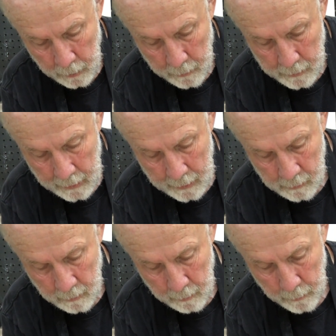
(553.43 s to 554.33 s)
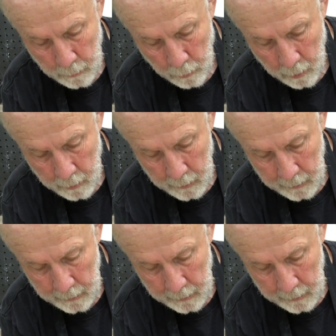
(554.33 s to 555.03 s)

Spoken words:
because that's going to be part of the